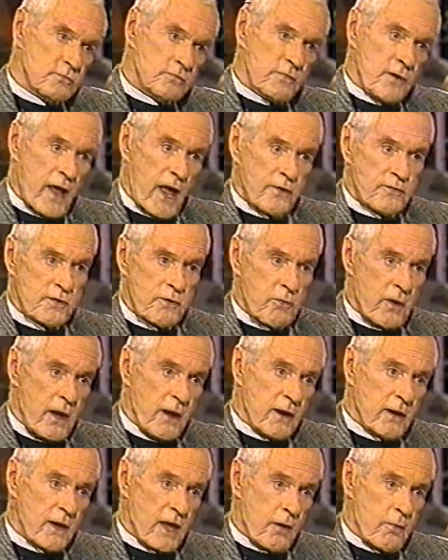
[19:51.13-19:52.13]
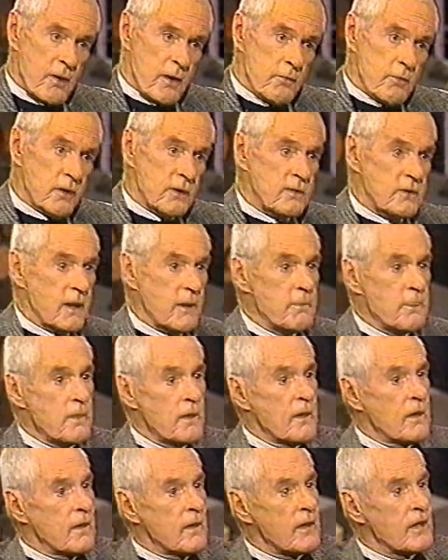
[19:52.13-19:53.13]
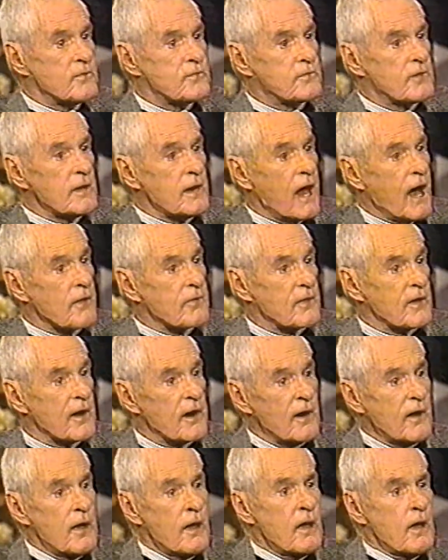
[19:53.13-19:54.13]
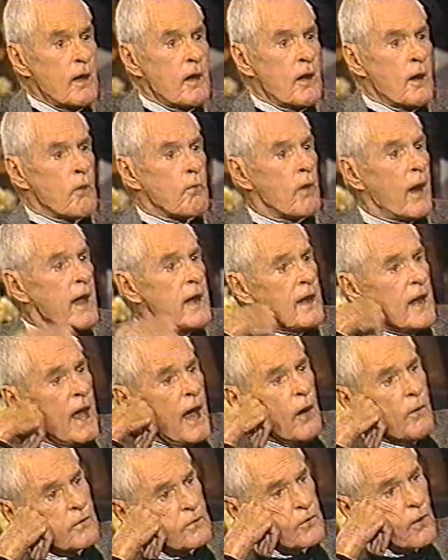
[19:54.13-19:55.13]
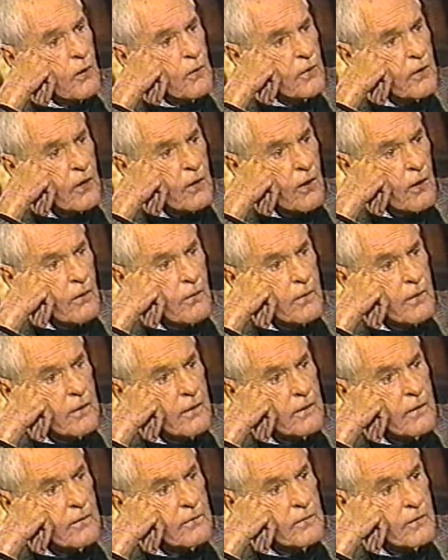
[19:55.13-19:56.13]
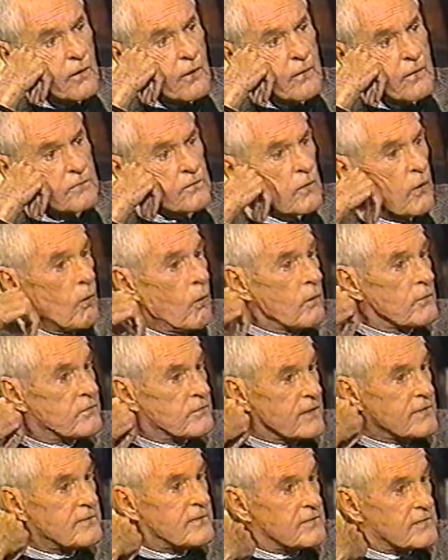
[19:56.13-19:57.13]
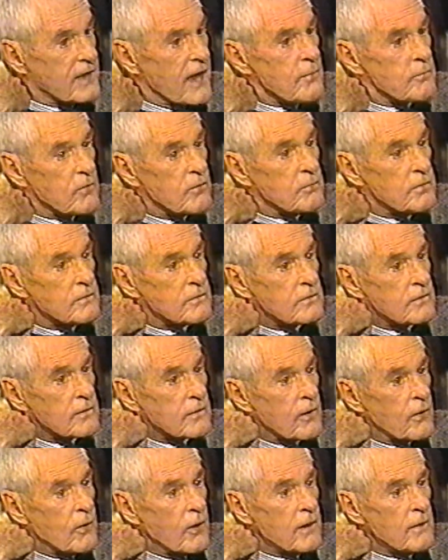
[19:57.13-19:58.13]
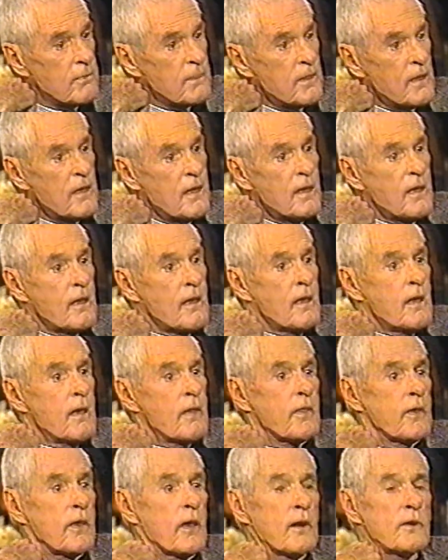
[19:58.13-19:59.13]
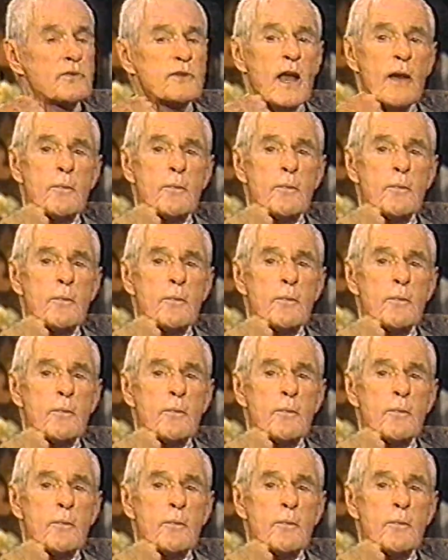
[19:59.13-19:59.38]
Nancy Reagan came in, but it's still out there. Right now in Tokyo, there's a whole 60s type movement going. The young